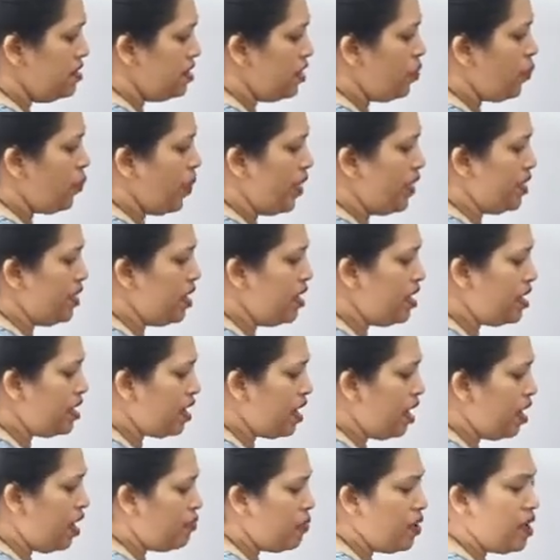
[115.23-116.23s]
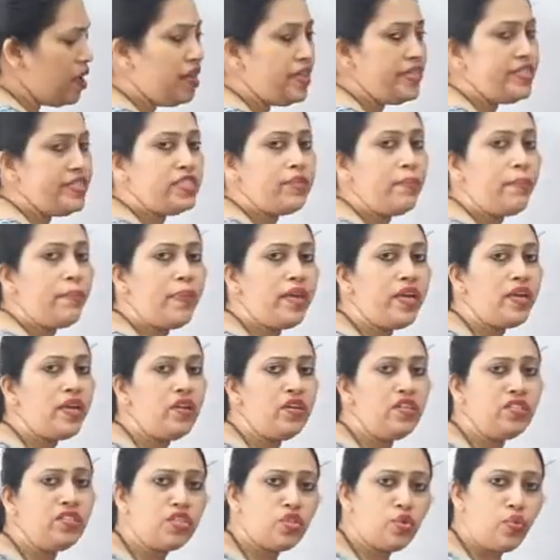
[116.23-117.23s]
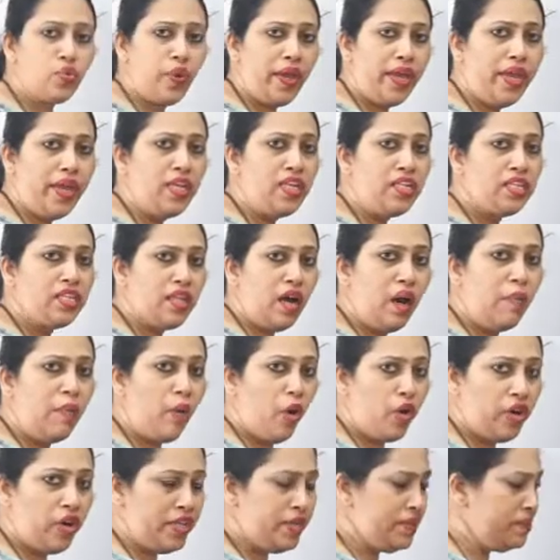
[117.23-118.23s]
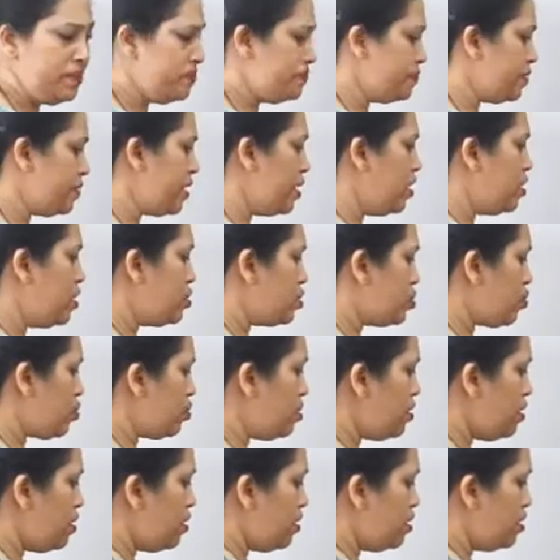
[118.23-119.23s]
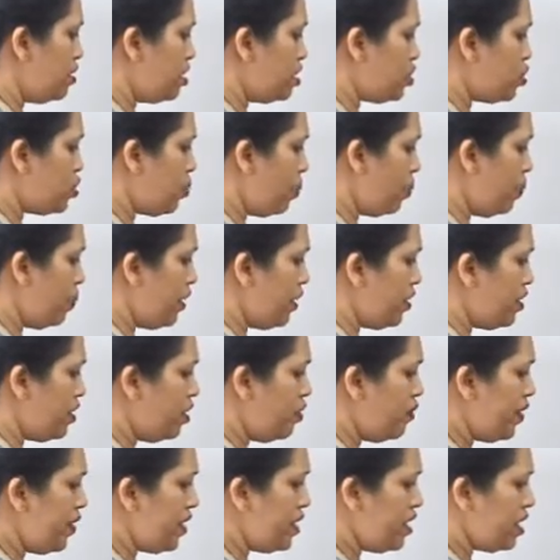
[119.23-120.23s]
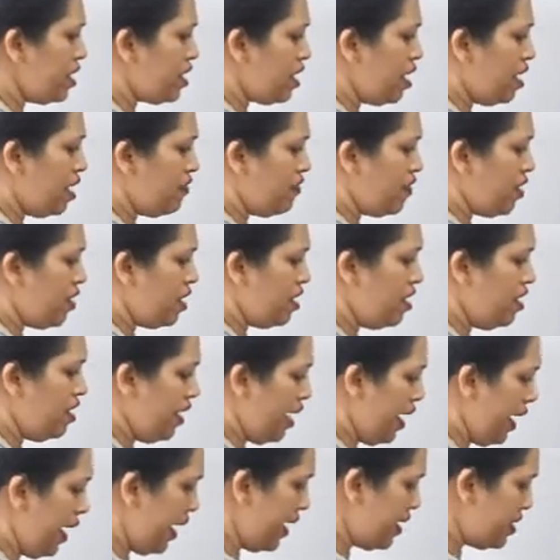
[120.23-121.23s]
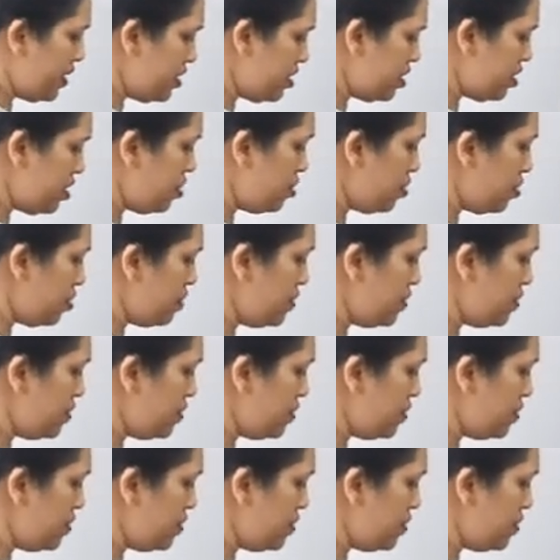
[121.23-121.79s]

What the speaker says: the vena cava is the biggest vein in our body. So the superior vena cava and